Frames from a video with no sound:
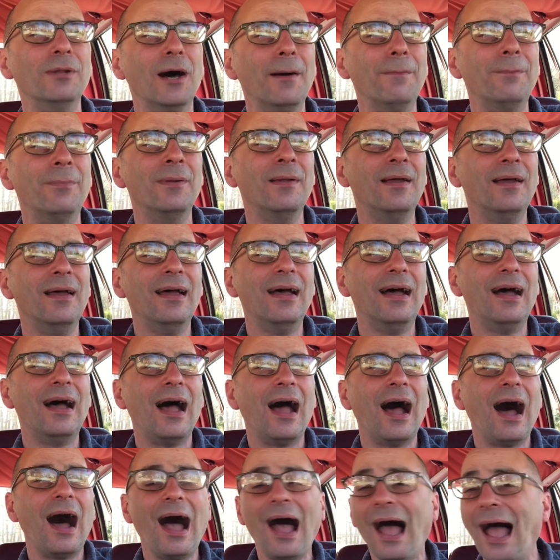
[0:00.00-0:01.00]
up,
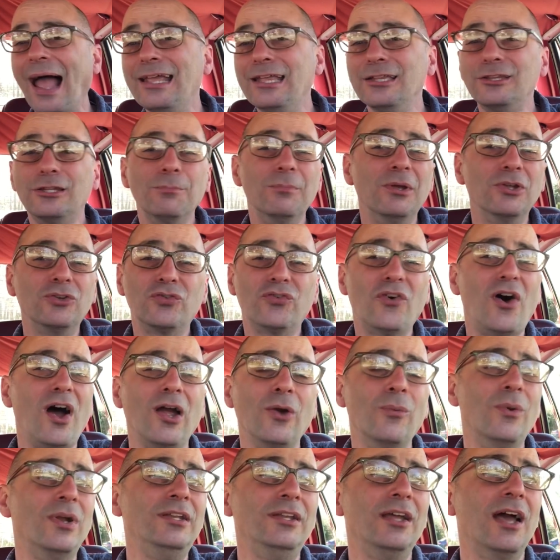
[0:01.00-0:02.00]
I get the
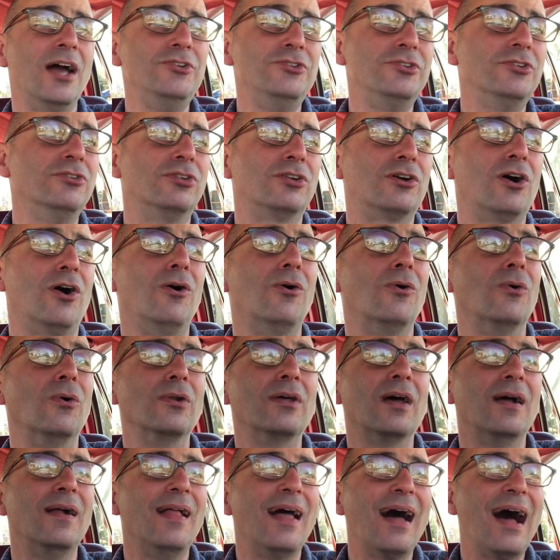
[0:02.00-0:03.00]
misfire when the engine's
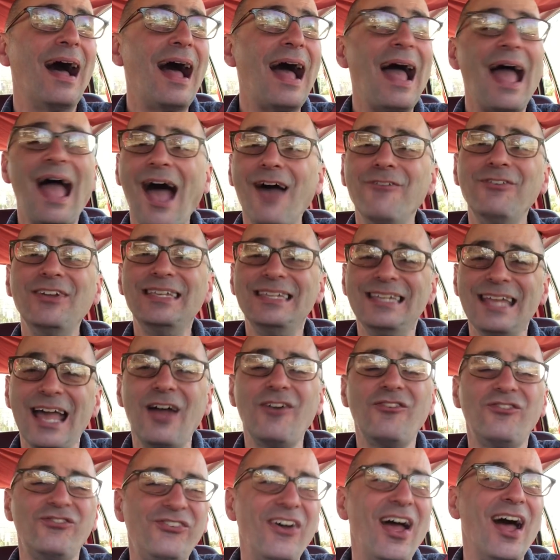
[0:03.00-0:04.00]
cold. I haven't
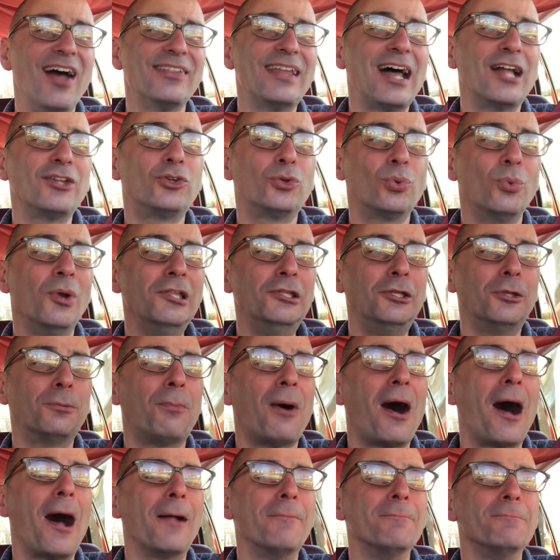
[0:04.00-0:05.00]
yet found that sweet
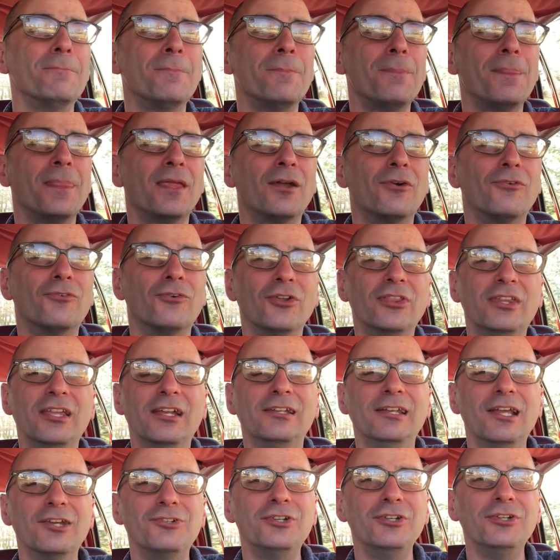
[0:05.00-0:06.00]
spot for the
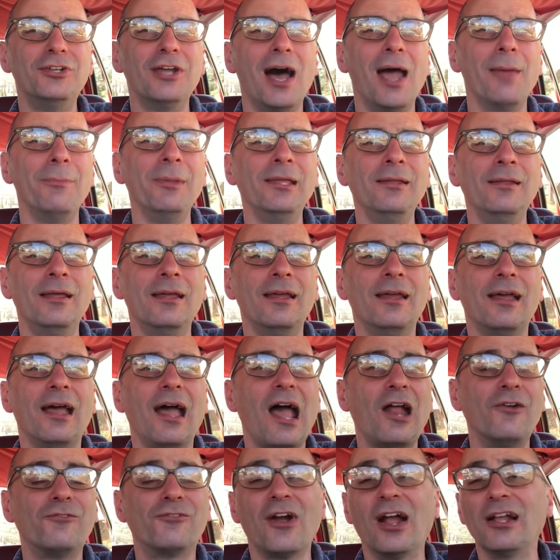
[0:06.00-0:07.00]
ignition timing,
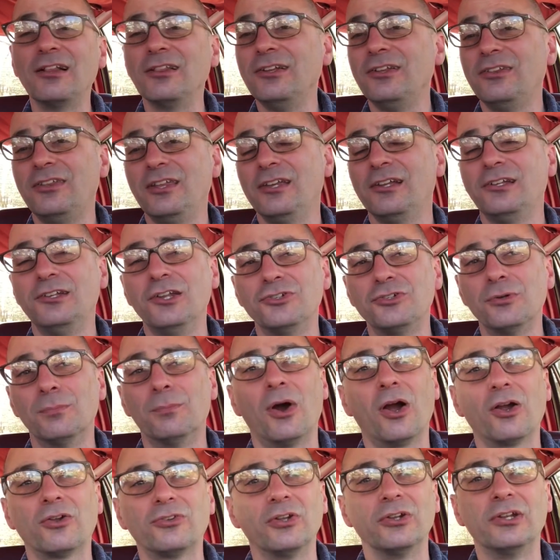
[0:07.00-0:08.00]
and frankly, the ignition
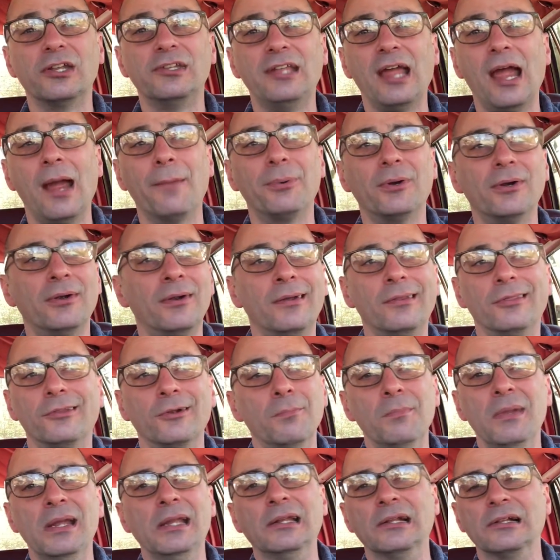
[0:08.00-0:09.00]
marks on the damper, they're
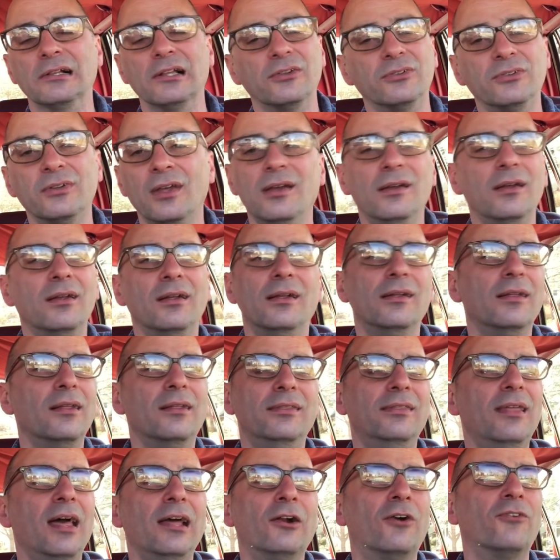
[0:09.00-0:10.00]
meaningless.
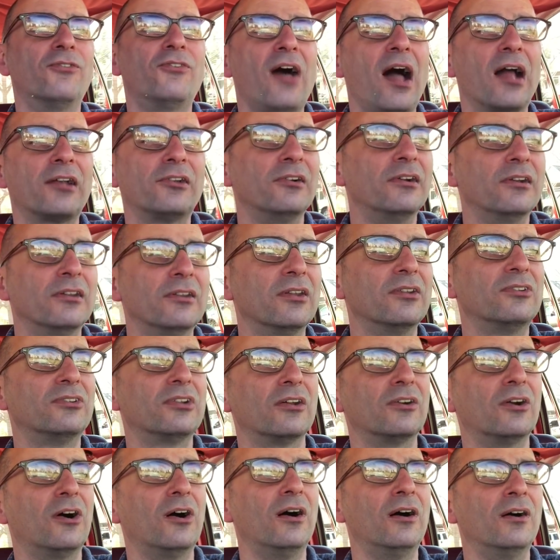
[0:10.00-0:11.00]
They don't factor into this
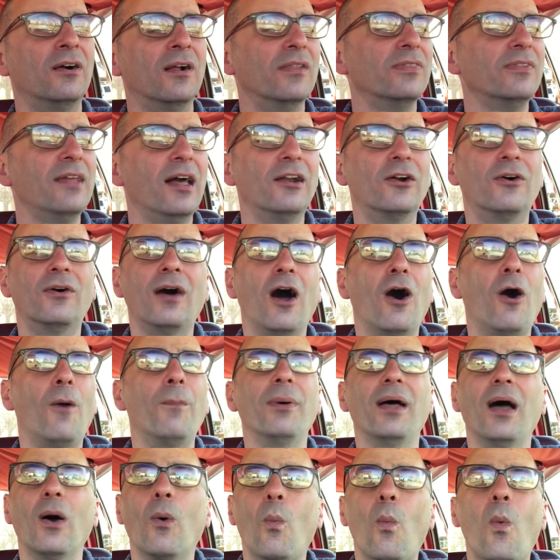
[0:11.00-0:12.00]
at all. They don't
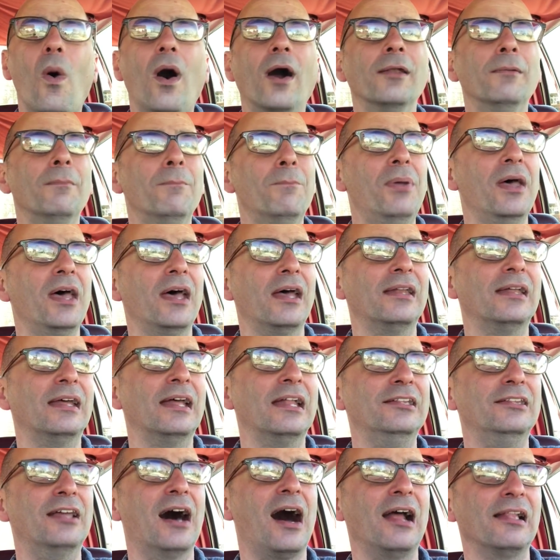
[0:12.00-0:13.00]
help one bit
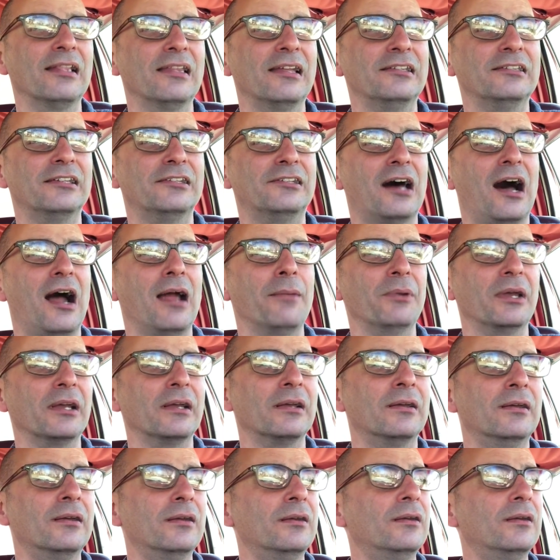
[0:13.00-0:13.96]
in dialing the timing.